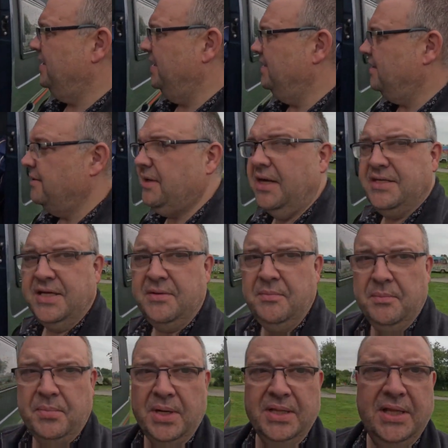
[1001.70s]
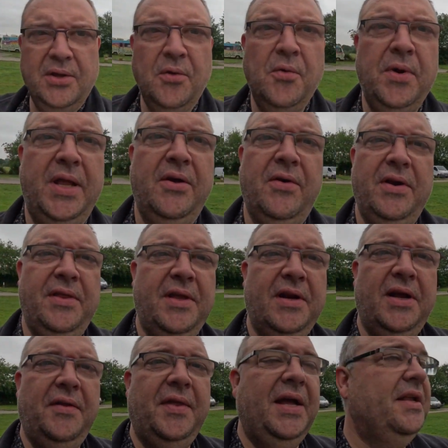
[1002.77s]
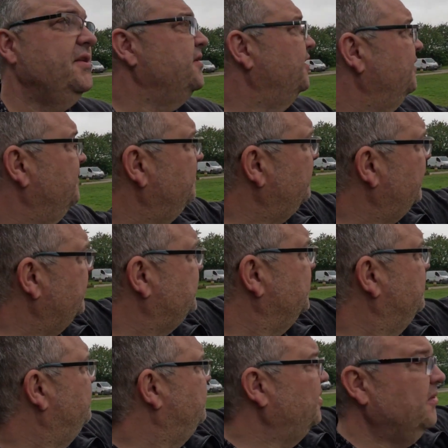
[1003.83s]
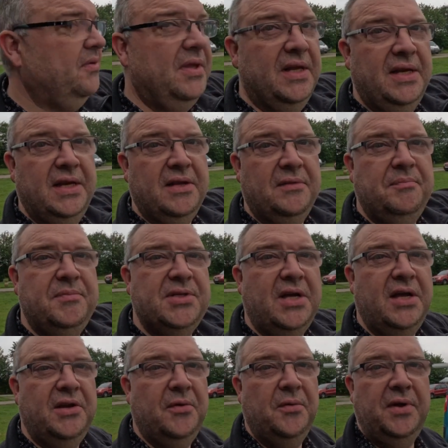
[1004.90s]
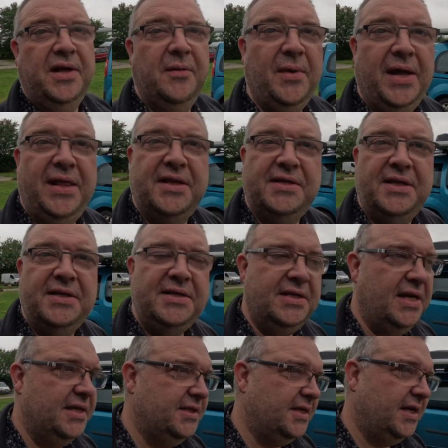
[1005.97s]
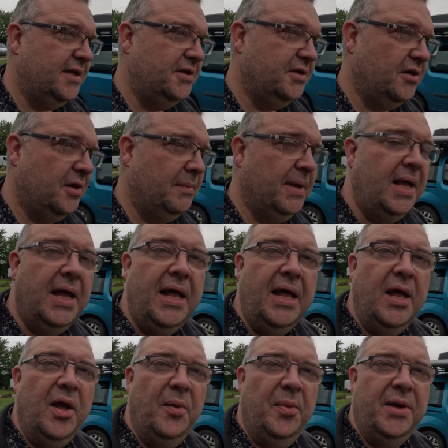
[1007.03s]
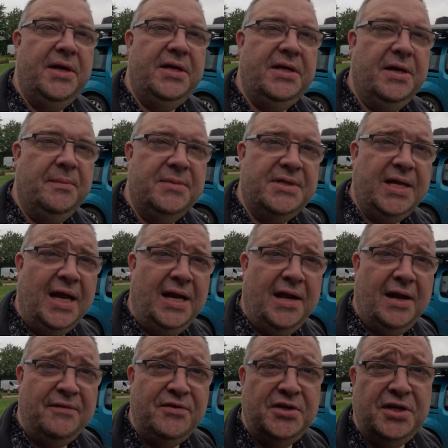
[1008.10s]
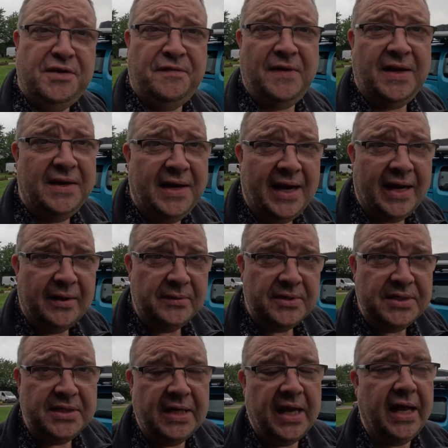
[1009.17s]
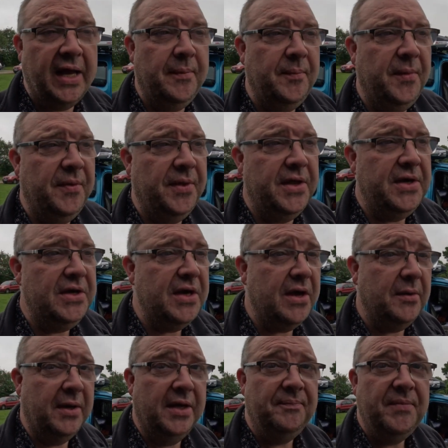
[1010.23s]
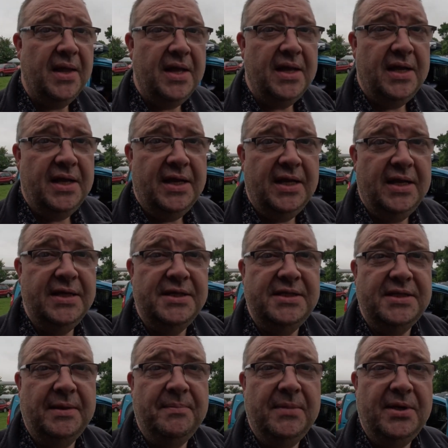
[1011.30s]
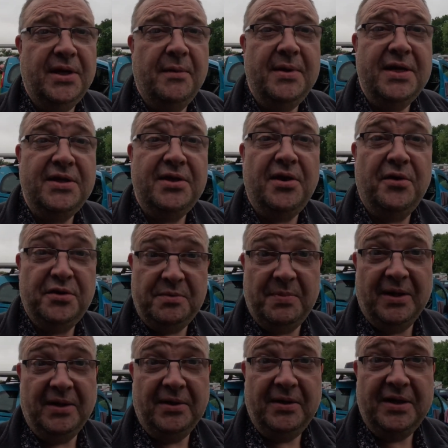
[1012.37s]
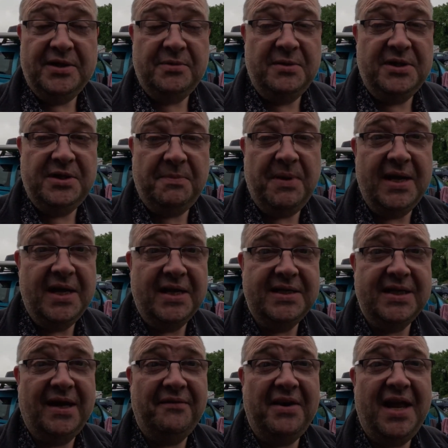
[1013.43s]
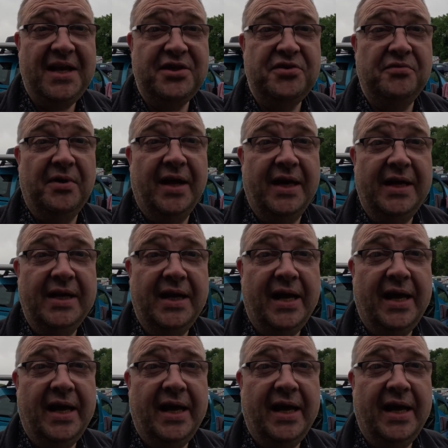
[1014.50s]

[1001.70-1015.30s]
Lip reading: it. I didn't bring the awning or anything like that, so I shall put the little side awning away. That's a 10-second job. But sadly, I've just found out that Noah is going into the hospital as we speak to have an X-ray.